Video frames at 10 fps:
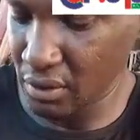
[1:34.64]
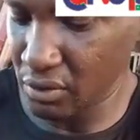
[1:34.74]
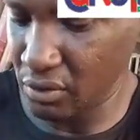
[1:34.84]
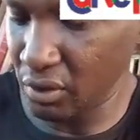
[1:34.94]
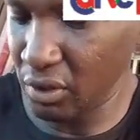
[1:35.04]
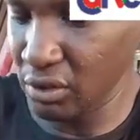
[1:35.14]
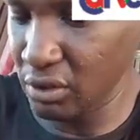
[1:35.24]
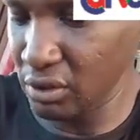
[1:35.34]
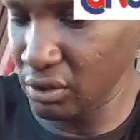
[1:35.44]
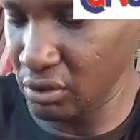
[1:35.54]
So oil
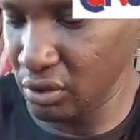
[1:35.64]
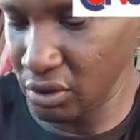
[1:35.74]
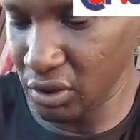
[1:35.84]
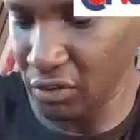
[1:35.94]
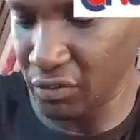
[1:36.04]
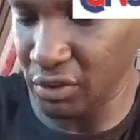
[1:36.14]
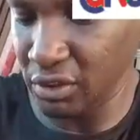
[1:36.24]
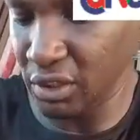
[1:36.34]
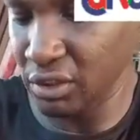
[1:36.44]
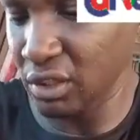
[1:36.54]
doesn't gush out from the
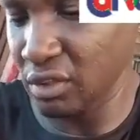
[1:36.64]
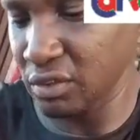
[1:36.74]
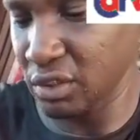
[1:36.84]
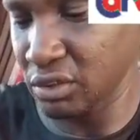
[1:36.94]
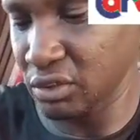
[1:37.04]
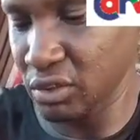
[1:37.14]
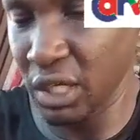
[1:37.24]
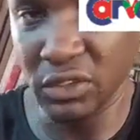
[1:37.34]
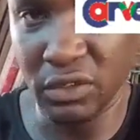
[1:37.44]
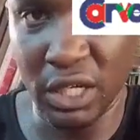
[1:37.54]
center of the engine. So that's why I